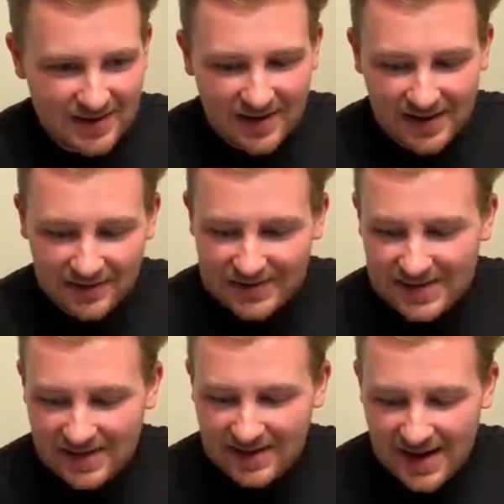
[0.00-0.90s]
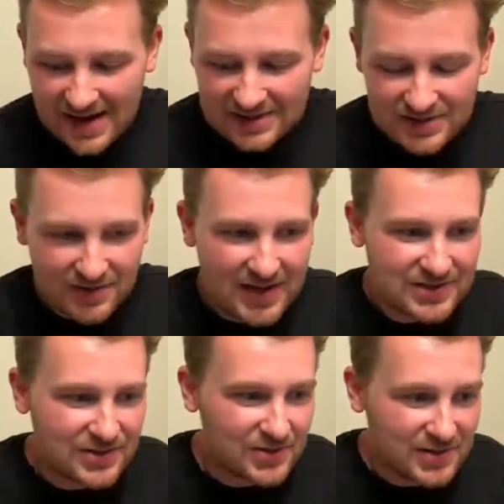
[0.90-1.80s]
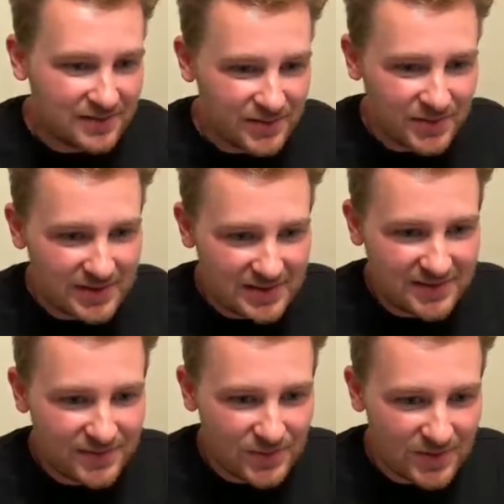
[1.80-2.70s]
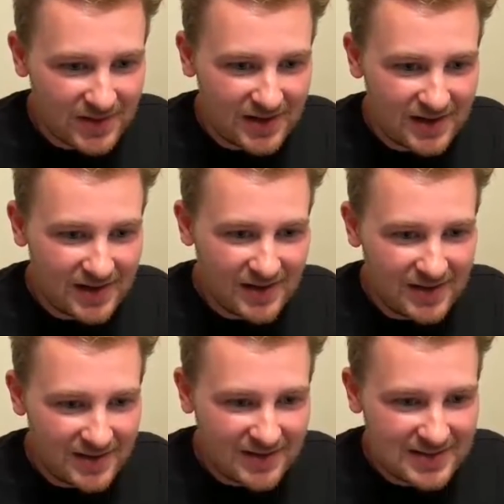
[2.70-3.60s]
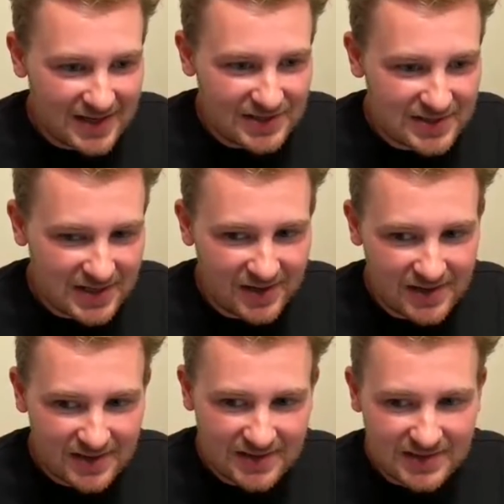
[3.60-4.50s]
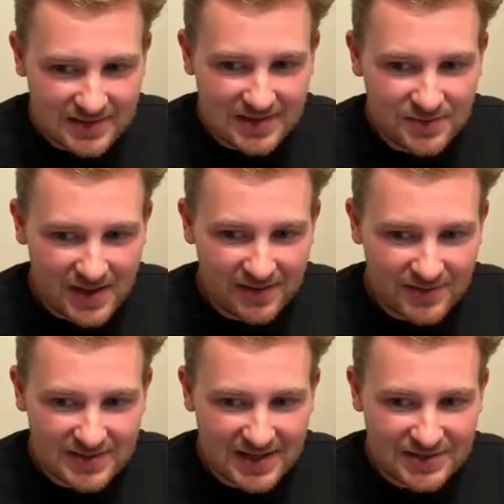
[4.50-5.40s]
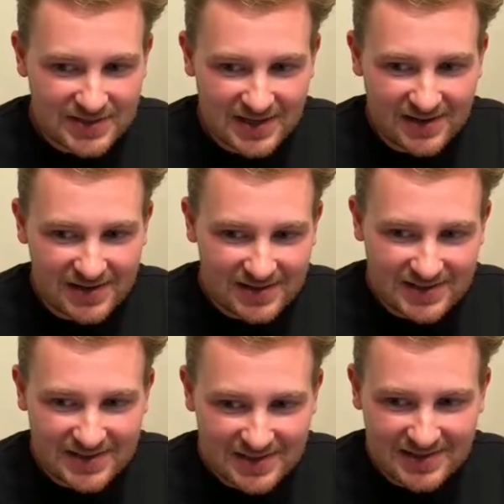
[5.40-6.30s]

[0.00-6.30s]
All right, let's get an astrological influence for Sagittarius. Let's see what we have for Sagittarius.